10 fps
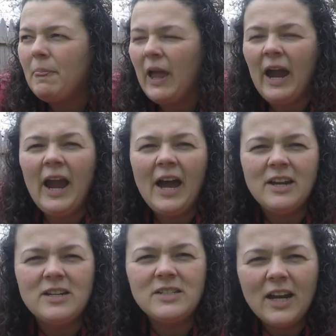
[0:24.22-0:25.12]
I
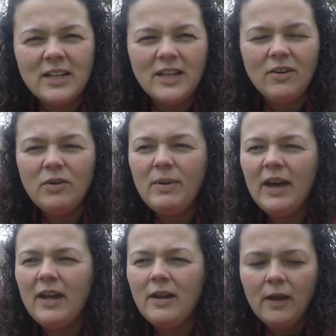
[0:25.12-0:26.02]
added a secondary
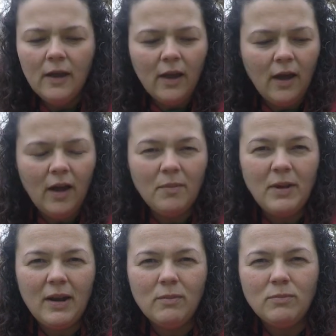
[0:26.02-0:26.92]
bed,
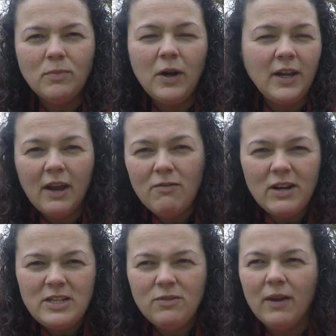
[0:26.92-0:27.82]
and I'm going to get
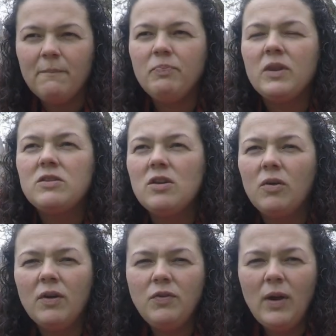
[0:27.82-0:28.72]
right to it. So
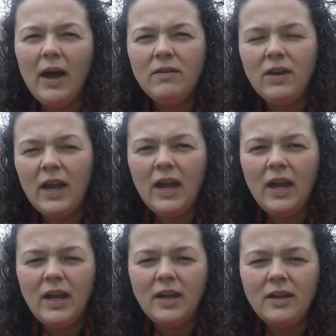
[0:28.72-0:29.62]
if you have
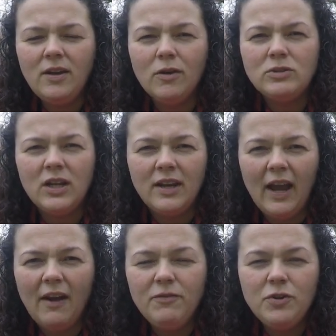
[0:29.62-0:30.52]
a, Sunday
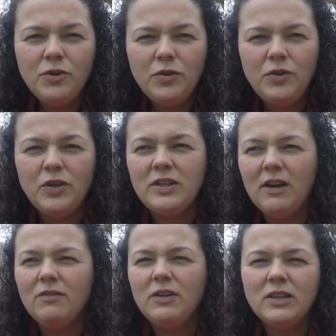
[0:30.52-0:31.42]
afternoon, you could
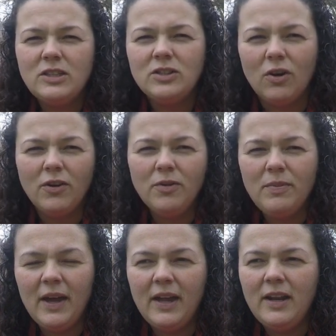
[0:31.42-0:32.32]
definitely start your
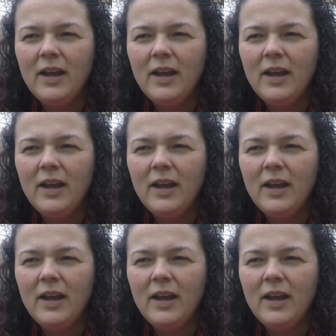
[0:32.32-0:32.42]
bed.